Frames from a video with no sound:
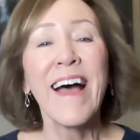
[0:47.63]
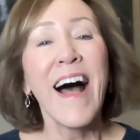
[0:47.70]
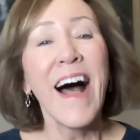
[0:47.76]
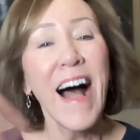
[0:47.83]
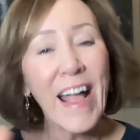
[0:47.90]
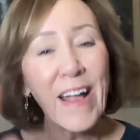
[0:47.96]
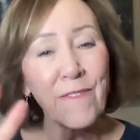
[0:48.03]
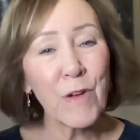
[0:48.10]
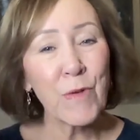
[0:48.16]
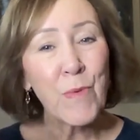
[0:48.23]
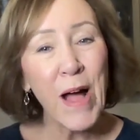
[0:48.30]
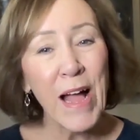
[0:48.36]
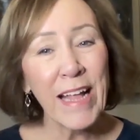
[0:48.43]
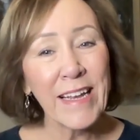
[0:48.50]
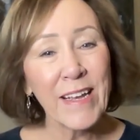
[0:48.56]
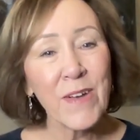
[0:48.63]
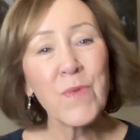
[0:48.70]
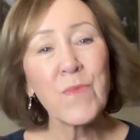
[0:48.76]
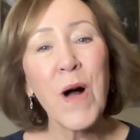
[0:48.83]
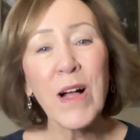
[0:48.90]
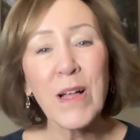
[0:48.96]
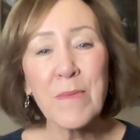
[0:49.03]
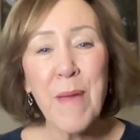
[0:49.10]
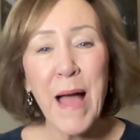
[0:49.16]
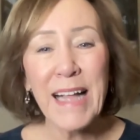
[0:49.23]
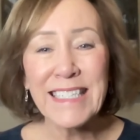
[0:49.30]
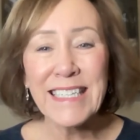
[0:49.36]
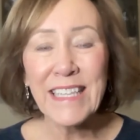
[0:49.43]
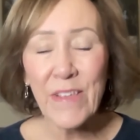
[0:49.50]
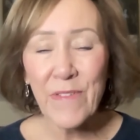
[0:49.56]
Hi everyone, welcome back
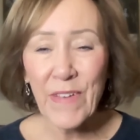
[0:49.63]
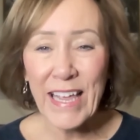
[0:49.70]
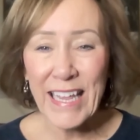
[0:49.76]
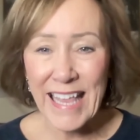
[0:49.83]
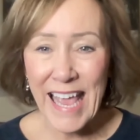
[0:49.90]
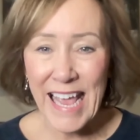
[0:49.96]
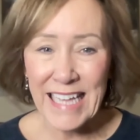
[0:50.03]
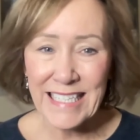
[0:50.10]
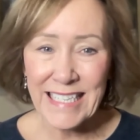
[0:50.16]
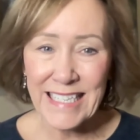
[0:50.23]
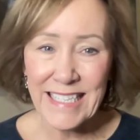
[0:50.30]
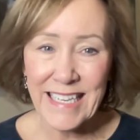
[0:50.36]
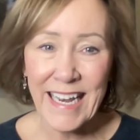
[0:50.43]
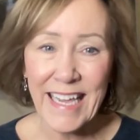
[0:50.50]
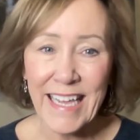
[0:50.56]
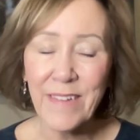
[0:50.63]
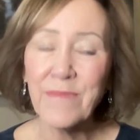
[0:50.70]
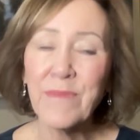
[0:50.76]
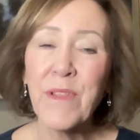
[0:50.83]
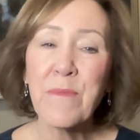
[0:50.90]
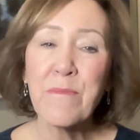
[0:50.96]
to Living in Kansas City.